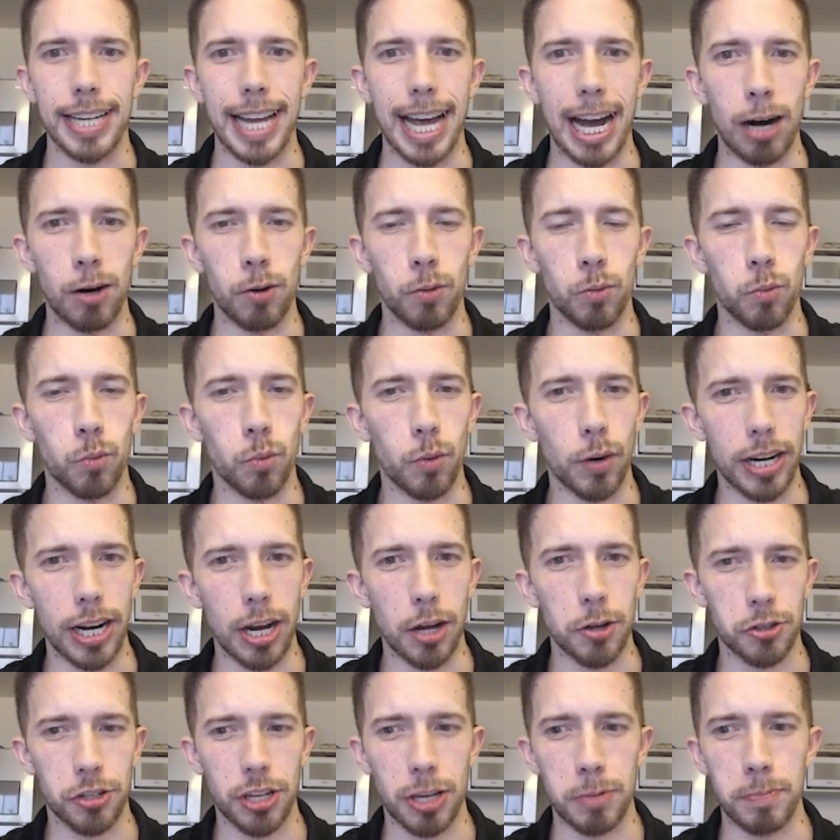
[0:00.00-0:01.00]
Now, what
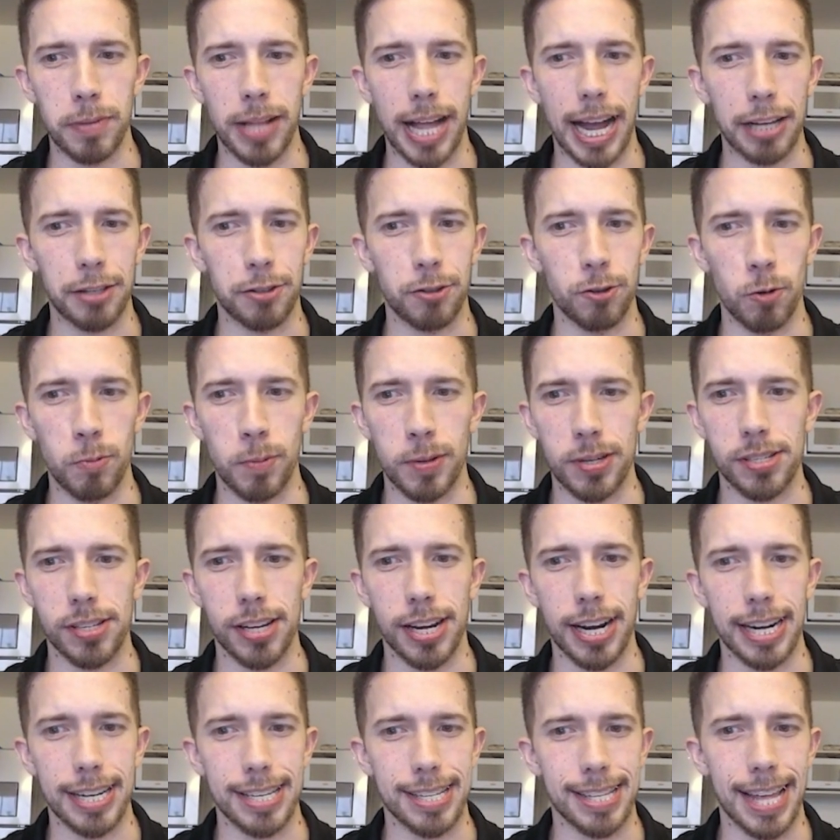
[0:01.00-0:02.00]
else can black do
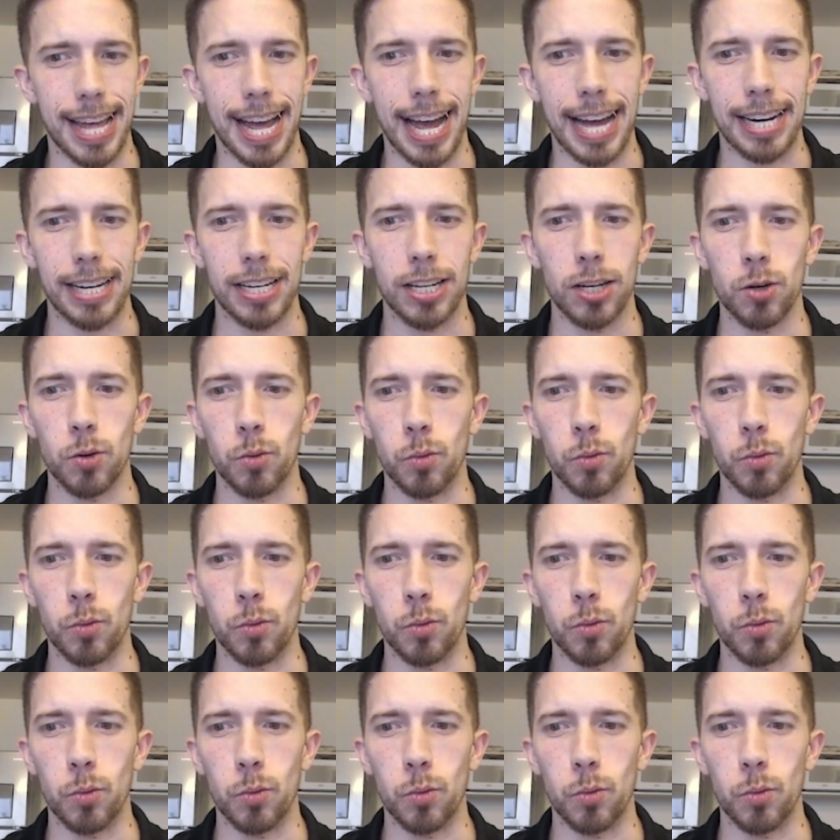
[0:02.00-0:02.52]
besides that?